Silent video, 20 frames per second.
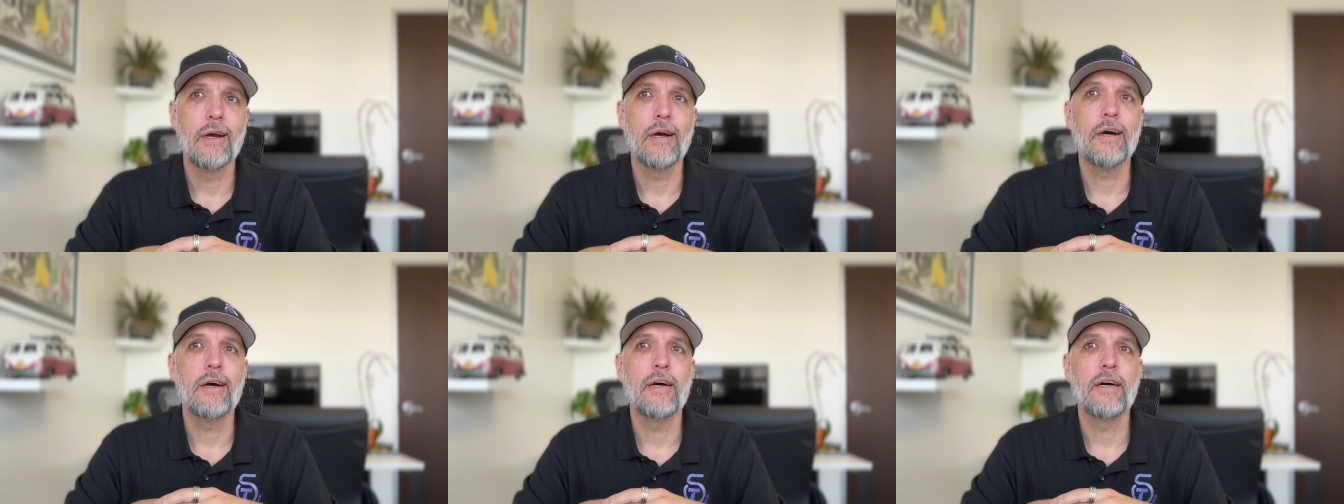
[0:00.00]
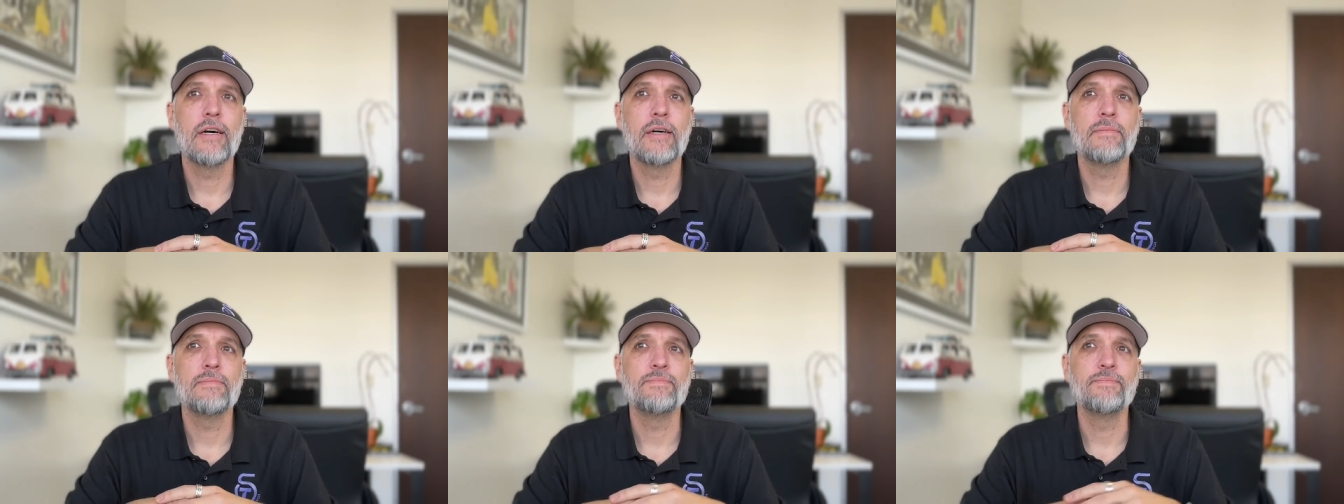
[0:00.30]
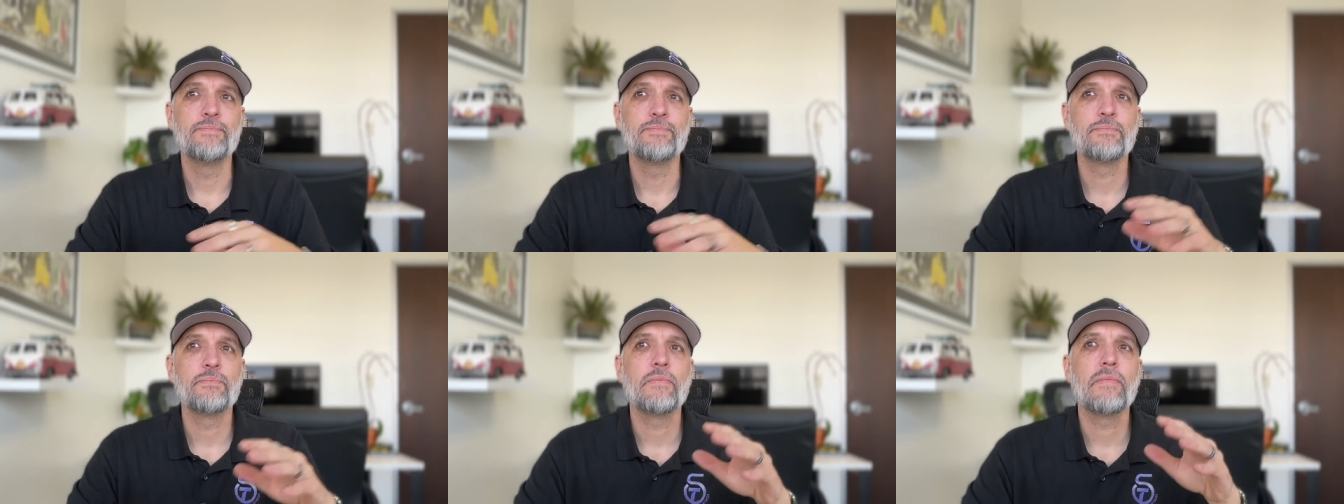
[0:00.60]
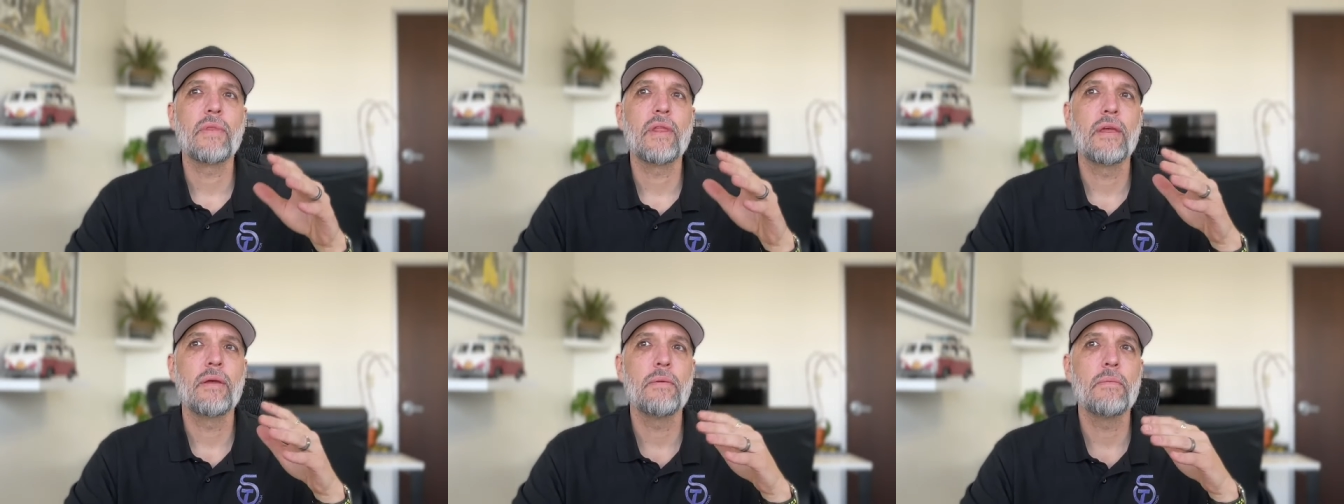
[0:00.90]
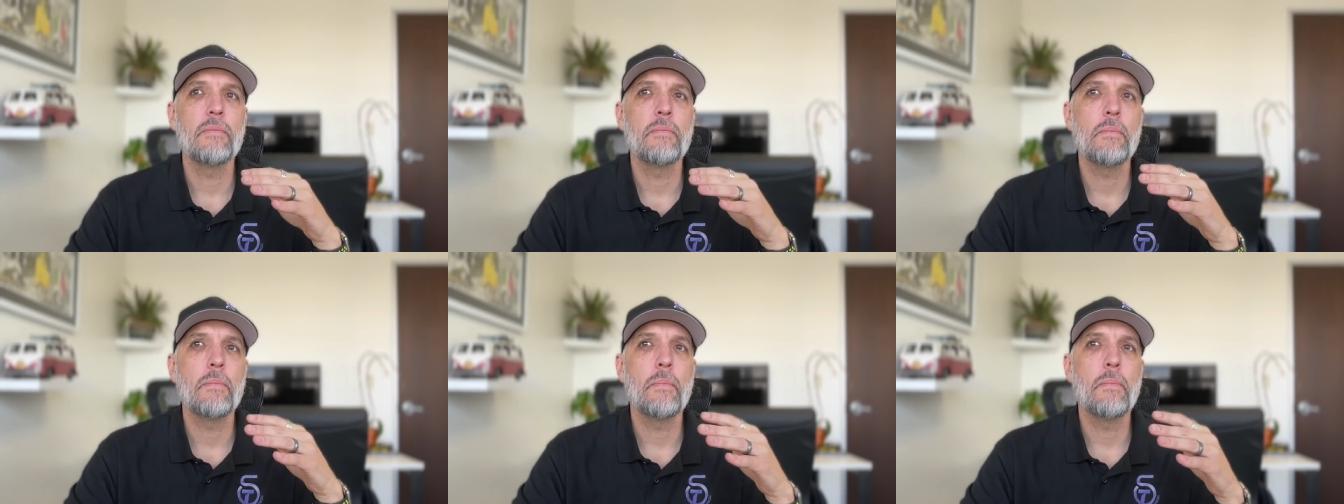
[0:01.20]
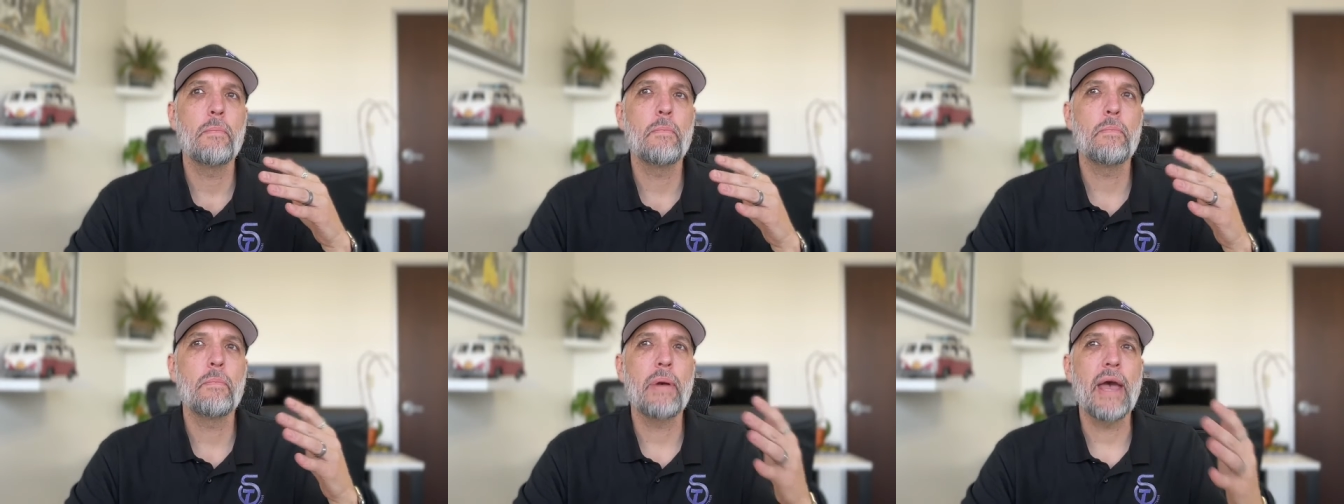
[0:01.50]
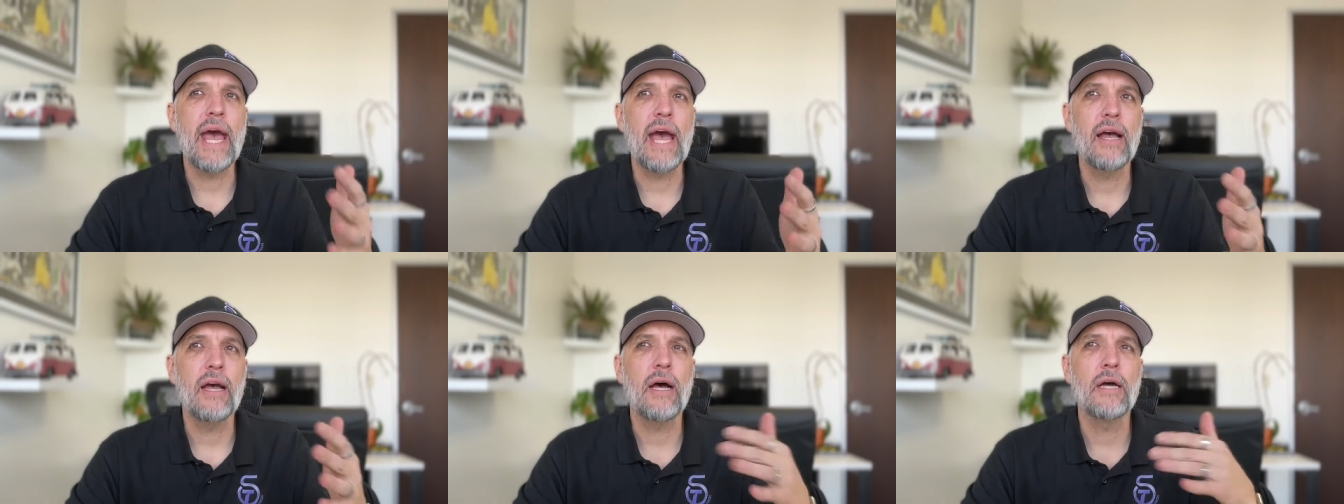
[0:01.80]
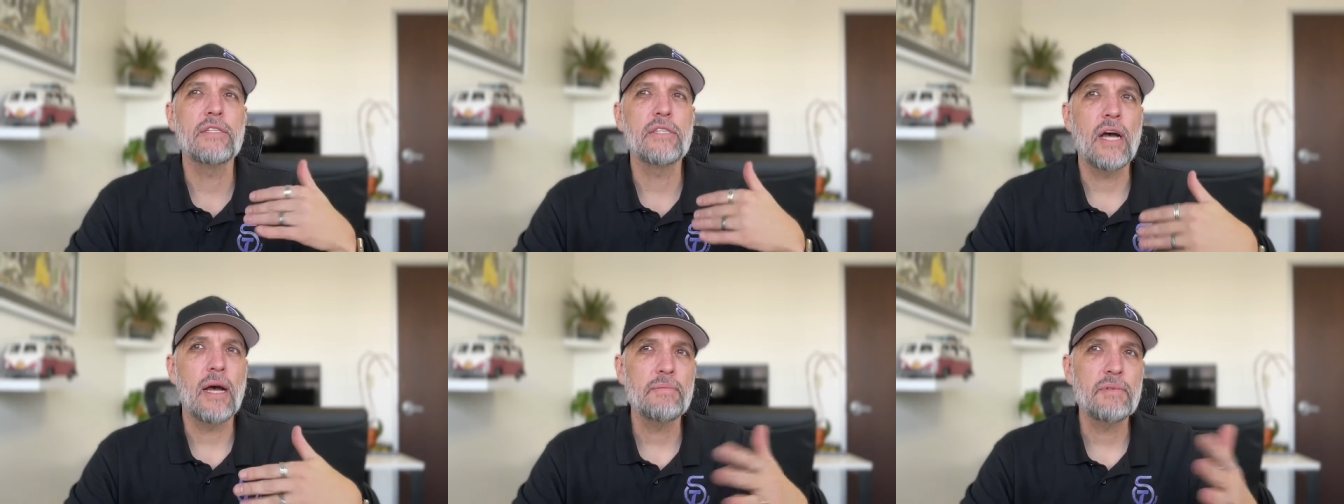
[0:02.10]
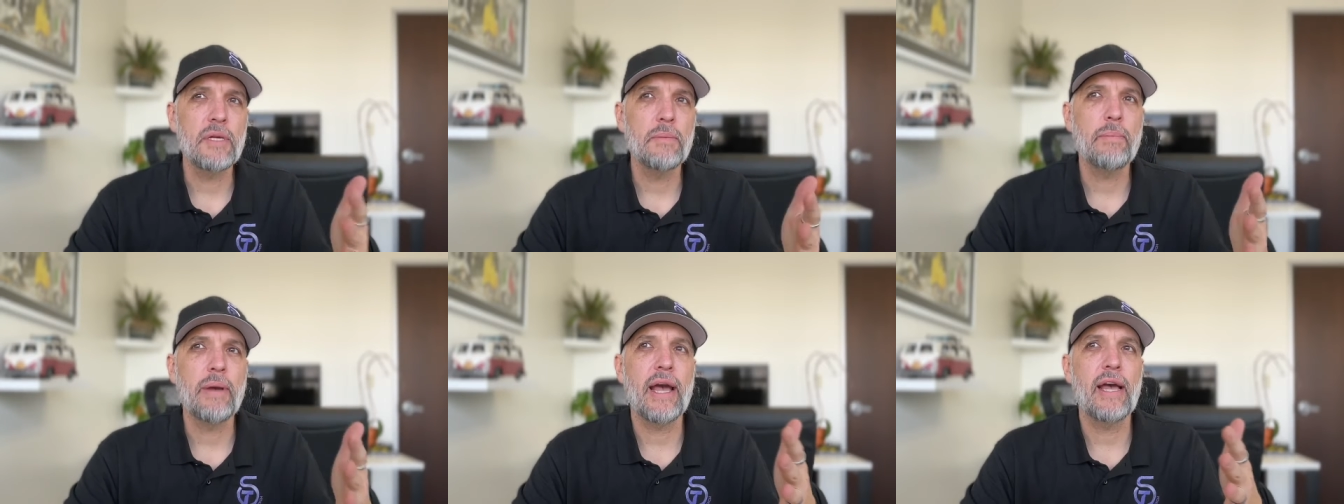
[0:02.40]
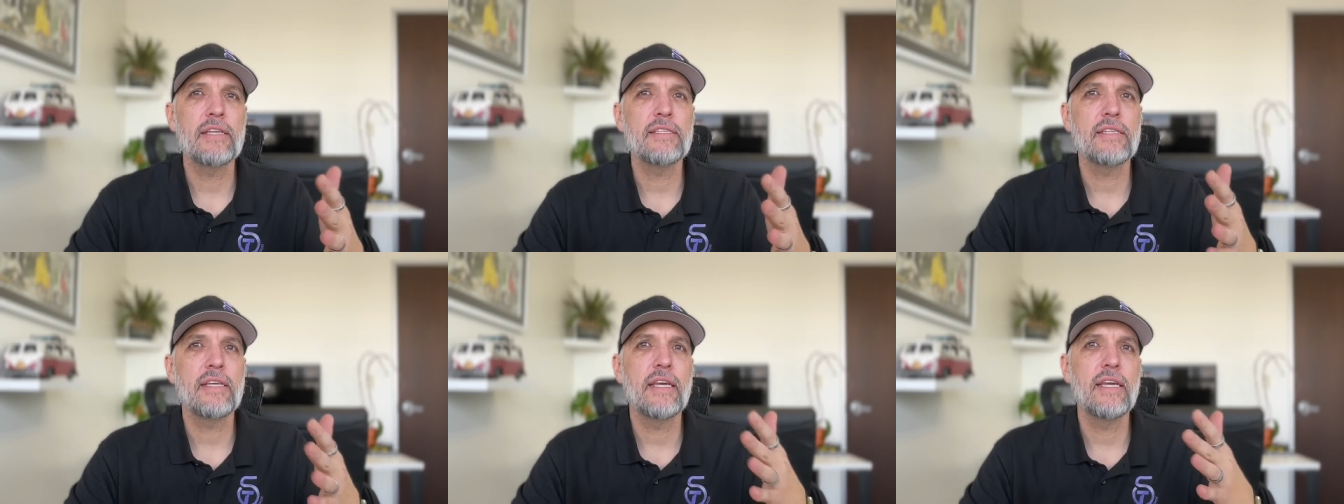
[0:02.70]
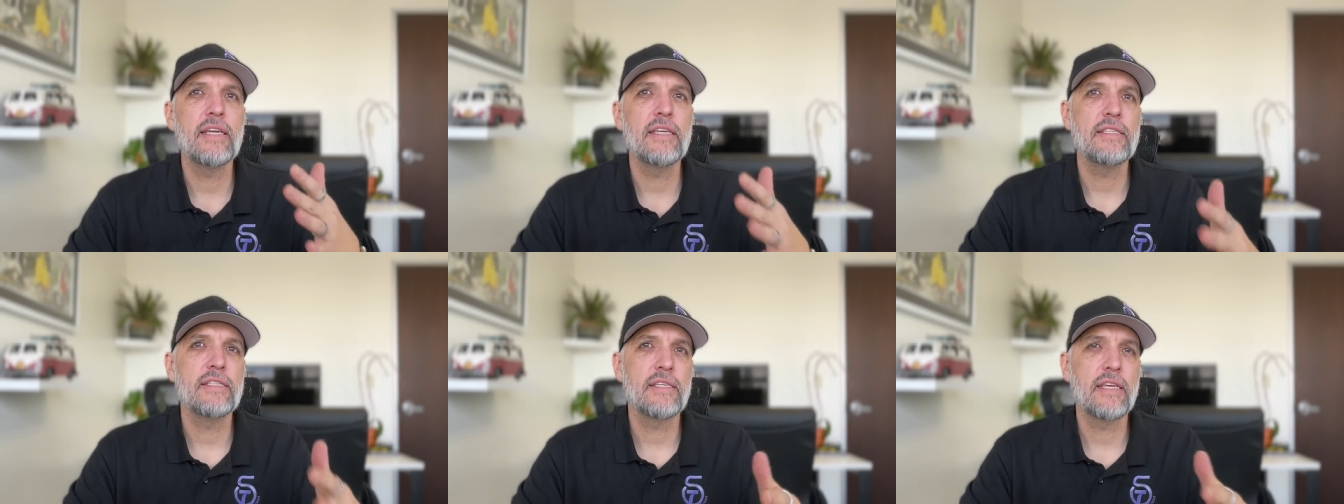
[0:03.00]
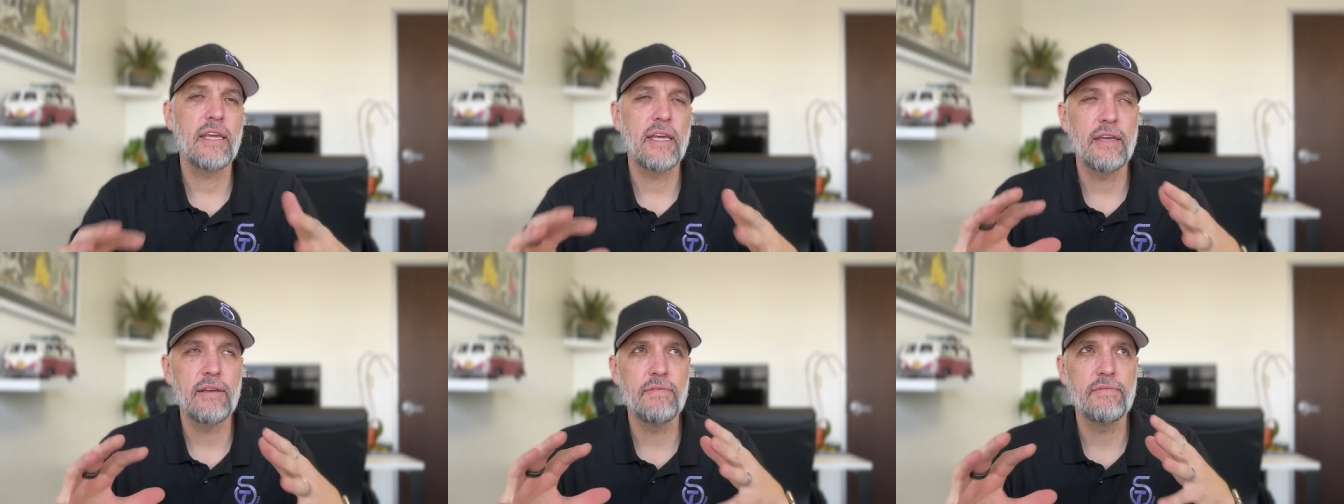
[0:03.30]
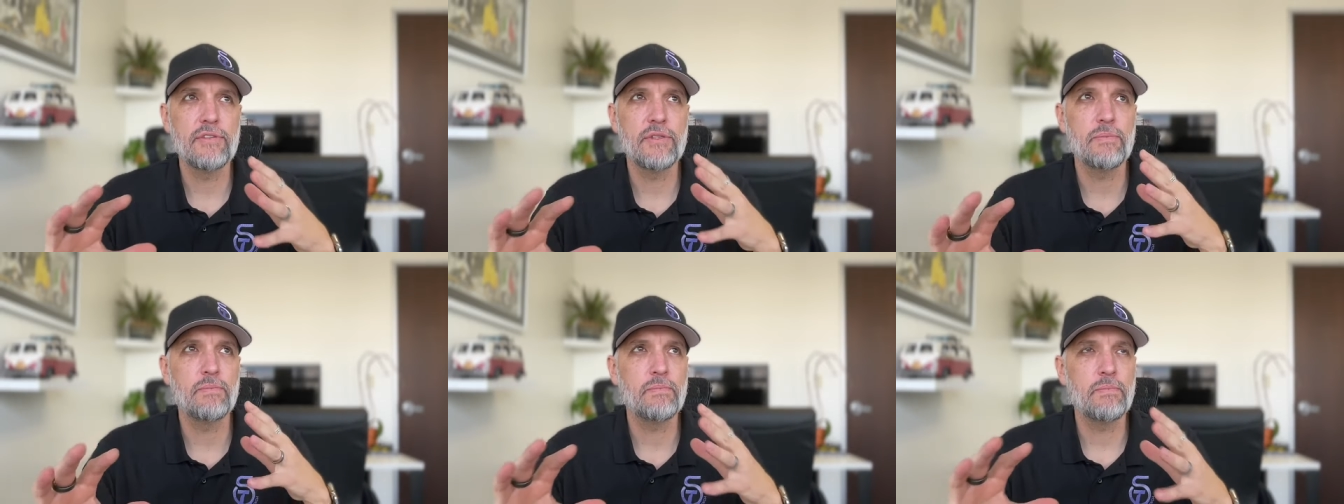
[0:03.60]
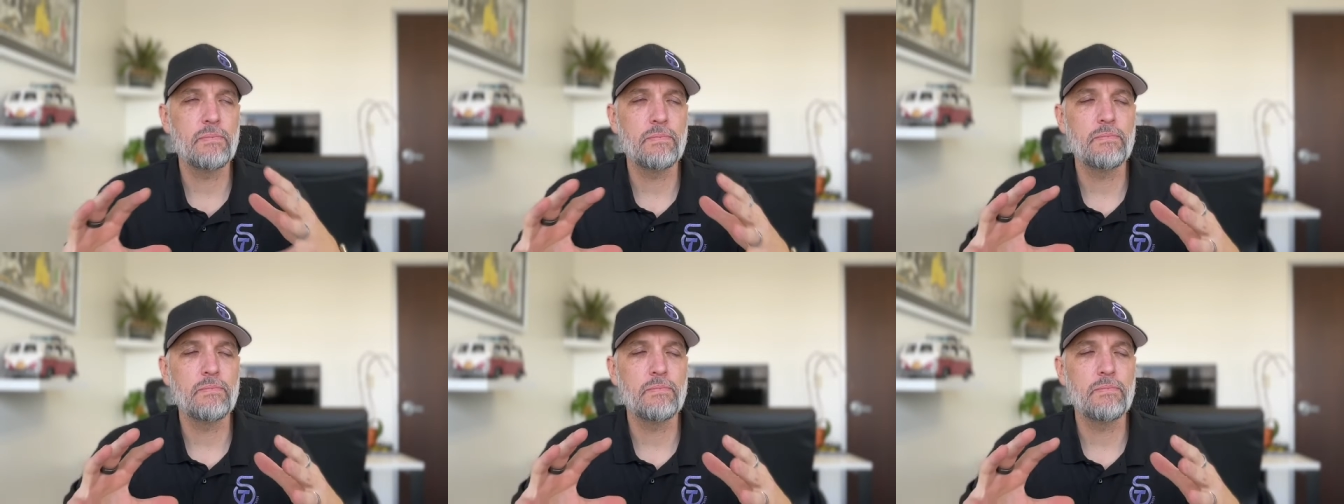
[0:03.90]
Um, pa adopting passkeys gives